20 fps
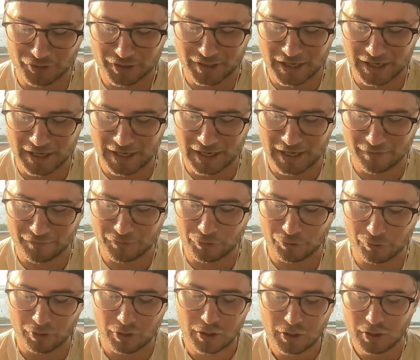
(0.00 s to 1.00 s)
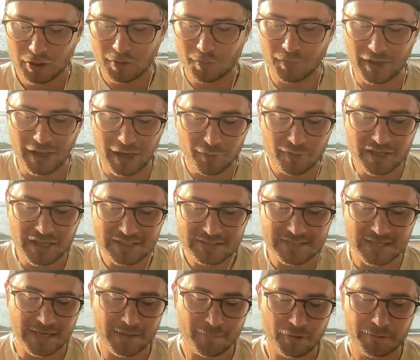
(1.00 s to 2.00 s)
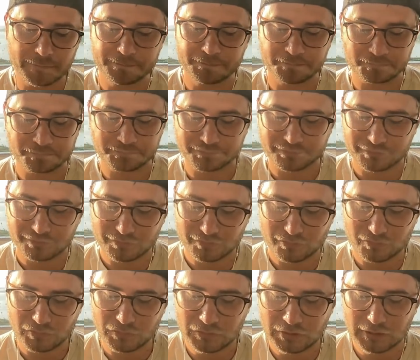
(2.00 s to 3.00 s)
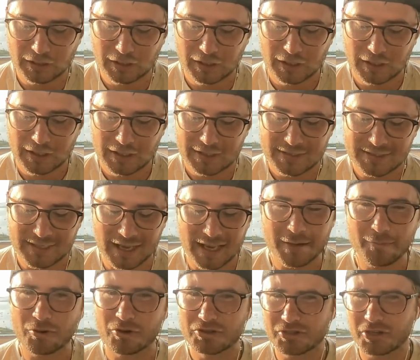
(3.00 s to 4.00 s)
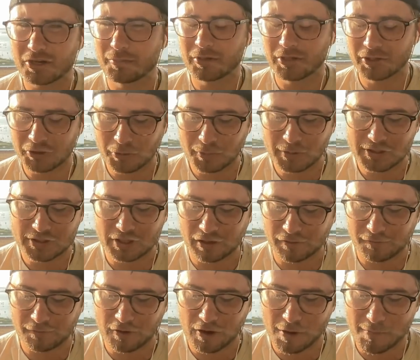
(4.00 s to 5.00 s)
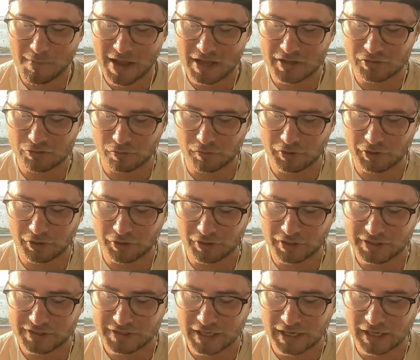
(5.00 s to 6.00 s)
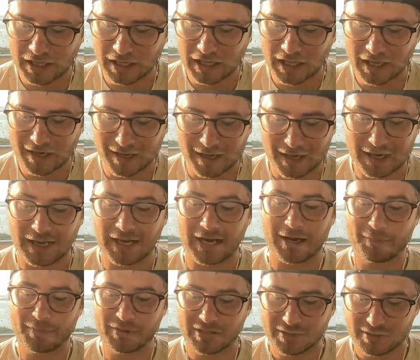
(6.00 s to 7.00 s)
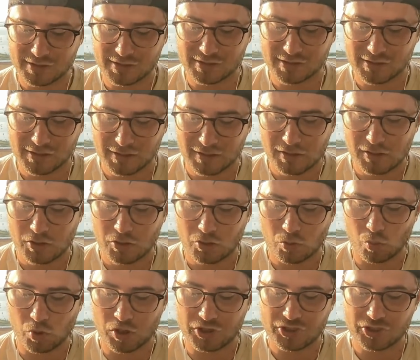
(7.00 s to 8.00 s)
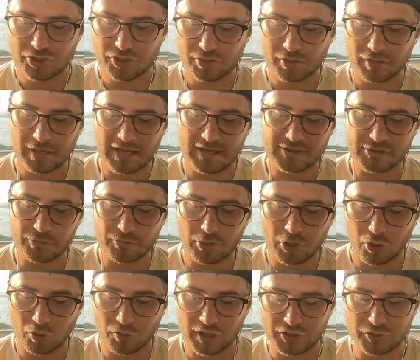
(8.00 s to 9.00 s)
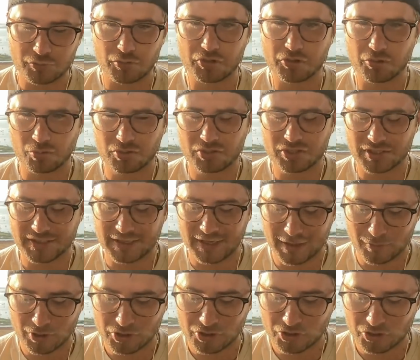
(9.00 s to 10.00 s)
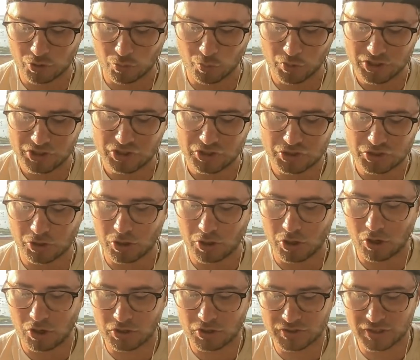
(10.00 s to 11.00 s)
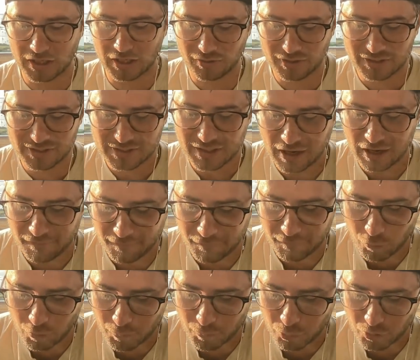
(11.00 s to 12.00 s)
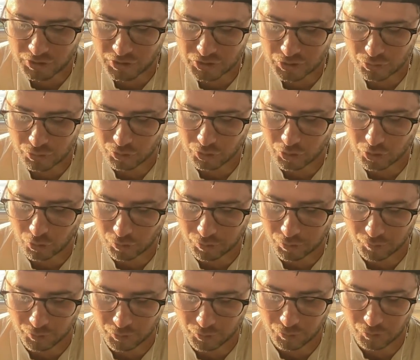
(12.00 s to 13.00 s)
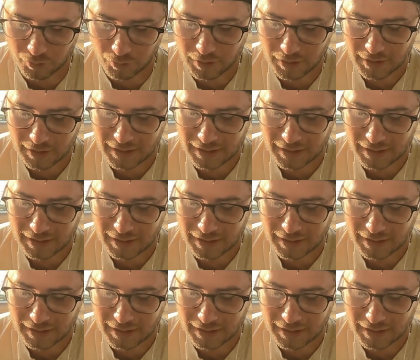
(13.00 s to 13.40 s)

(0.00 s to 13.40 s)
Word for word: so you kind of have to. But now we got Tamer. Tamer is going to be a little bit tough for our mans over here. He's got a lot of copies, which, as you know, that's reduced damage. So we just took ours out. He's got 4.2 to go through,